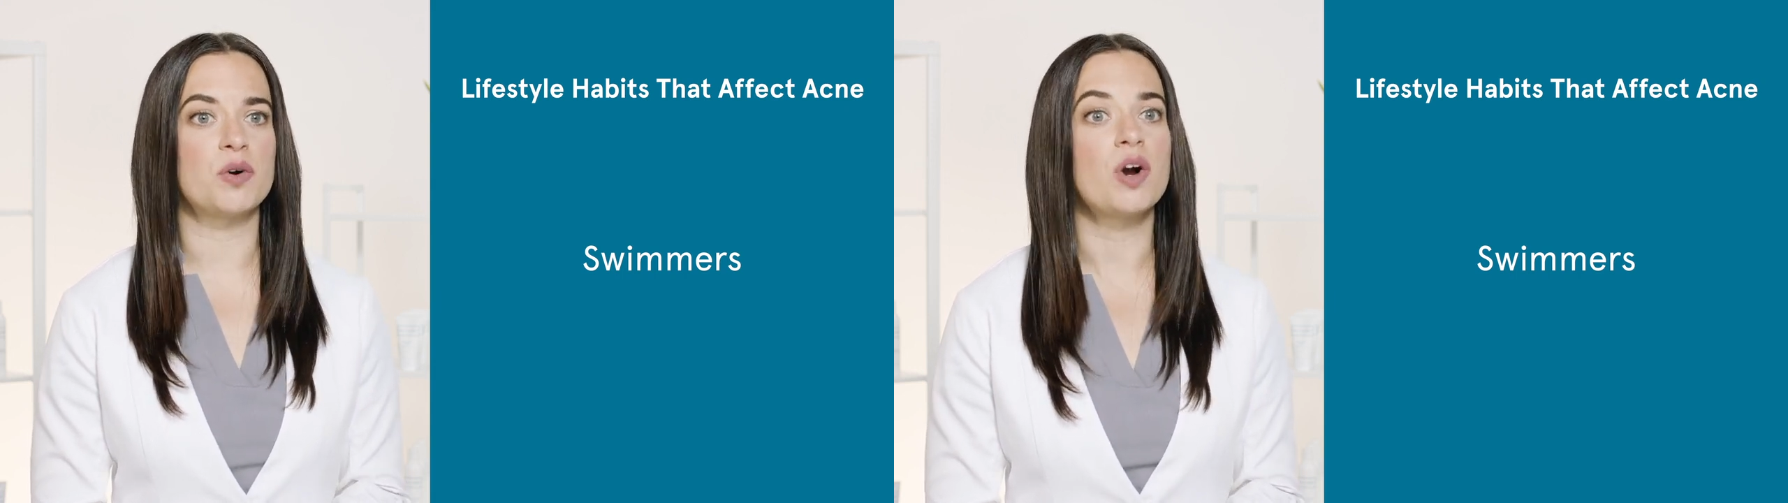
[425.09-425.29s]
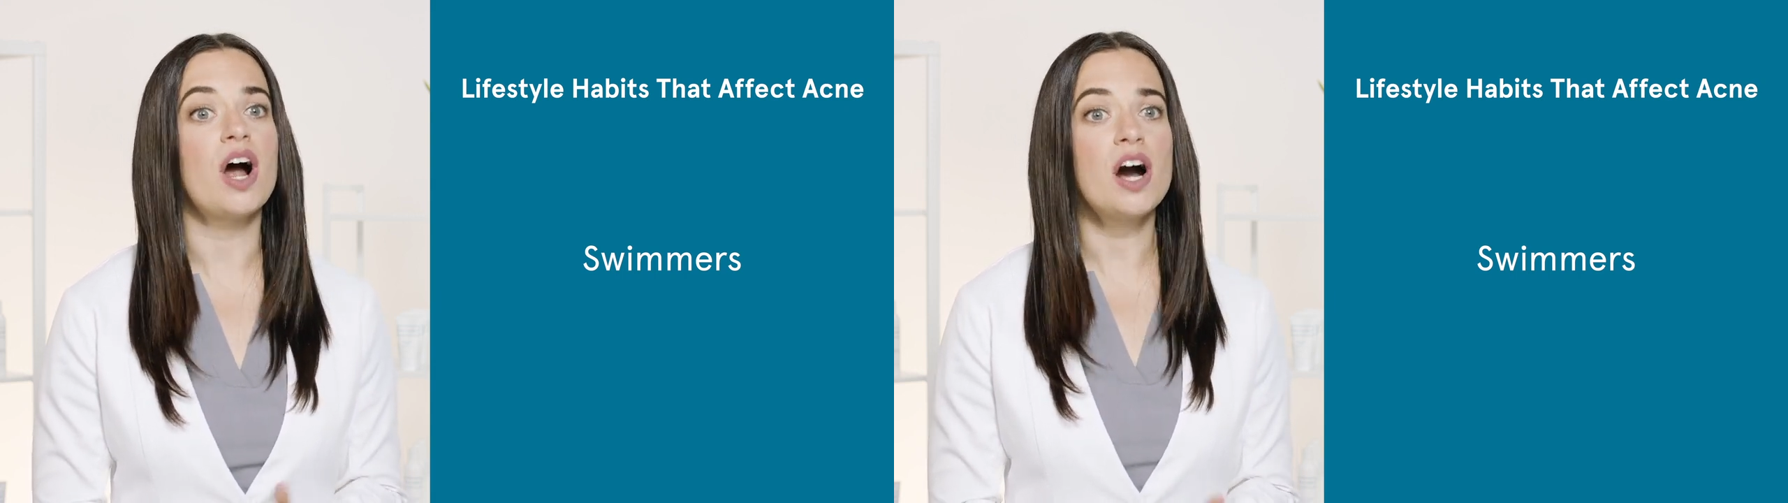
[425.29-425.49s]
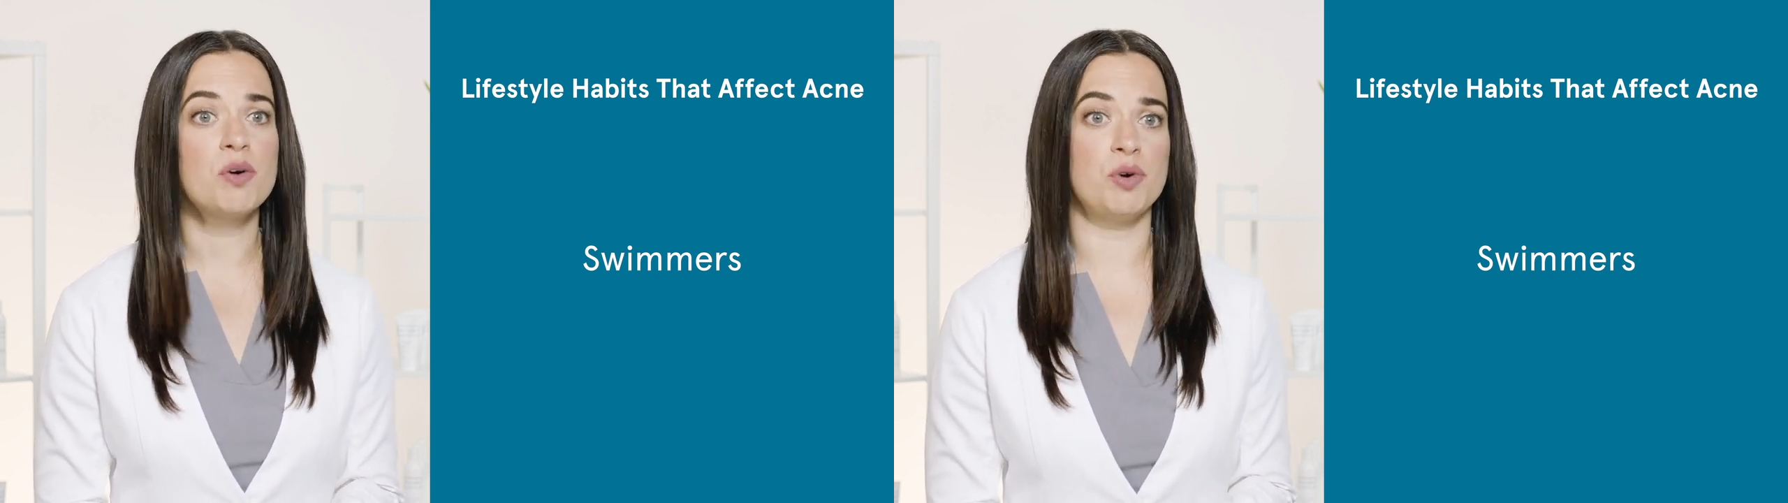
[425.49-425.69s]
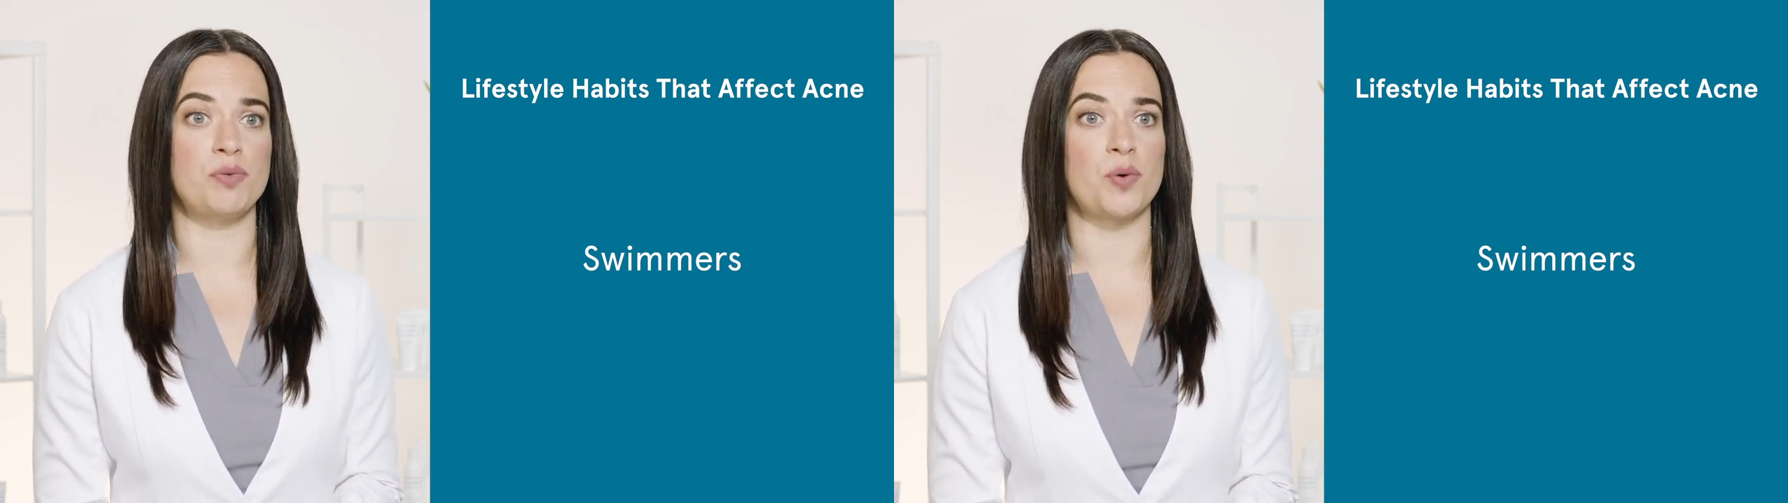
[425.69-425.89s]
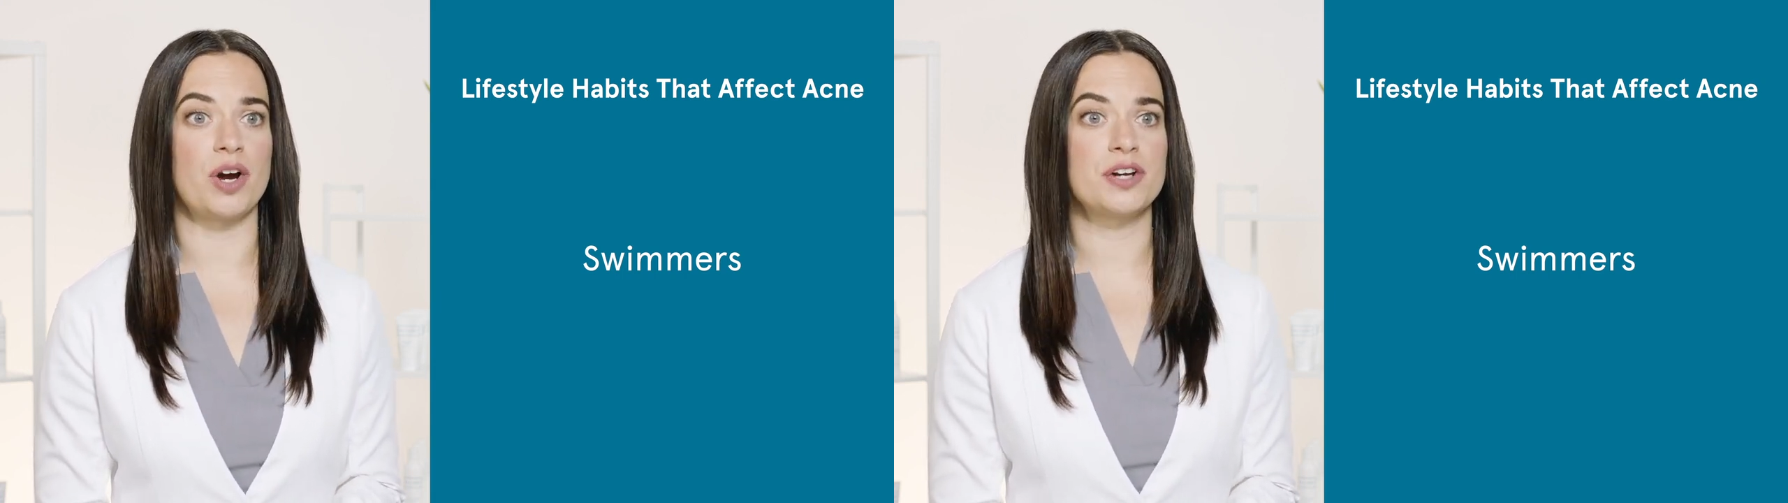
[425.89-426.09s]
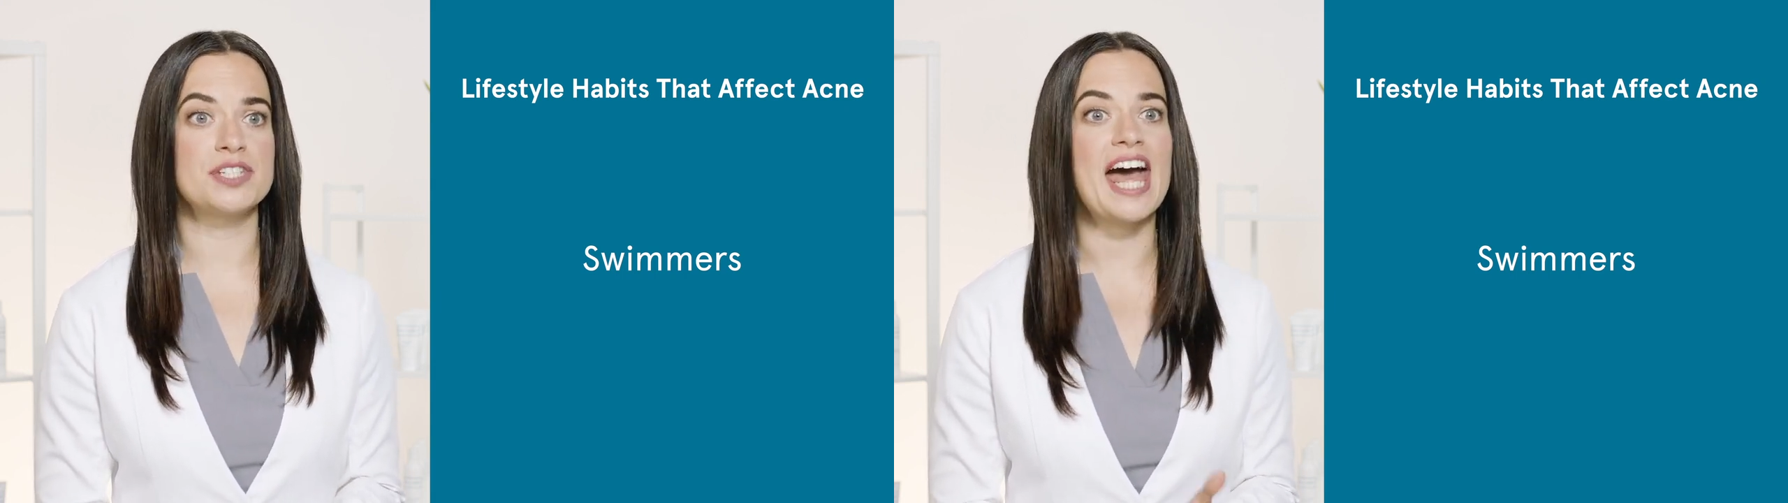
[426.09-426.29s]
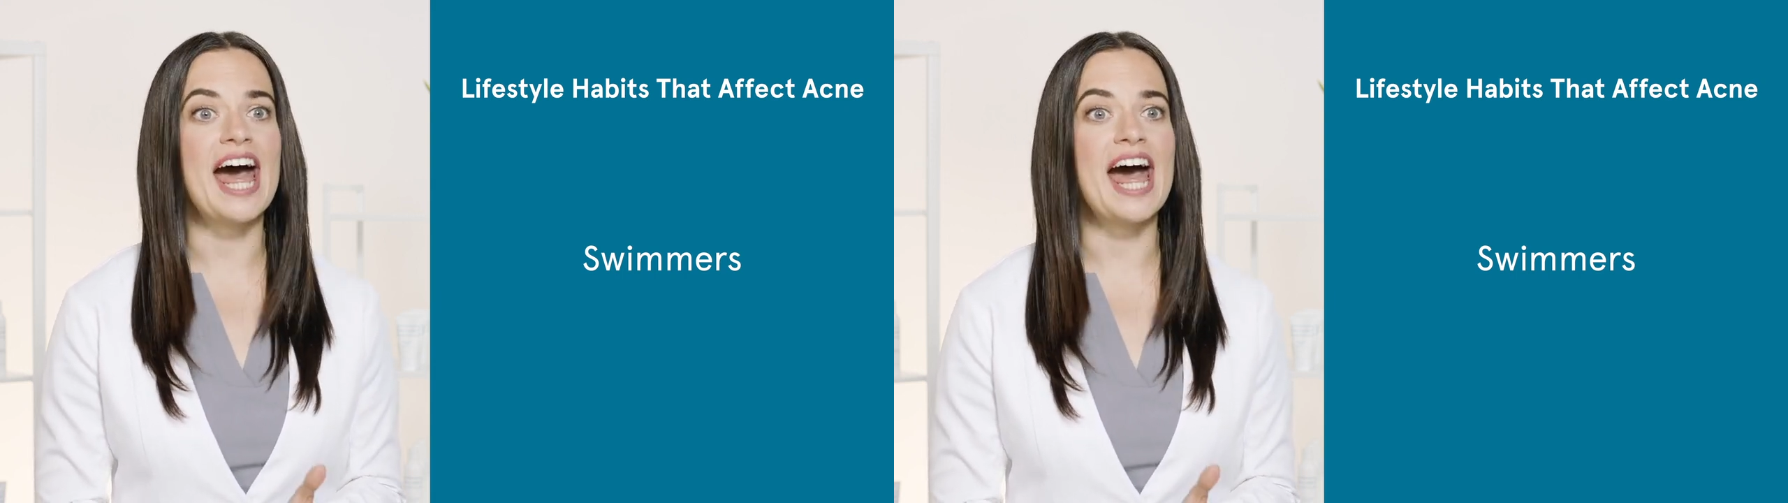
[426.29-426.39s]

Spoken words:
or Aquaphor to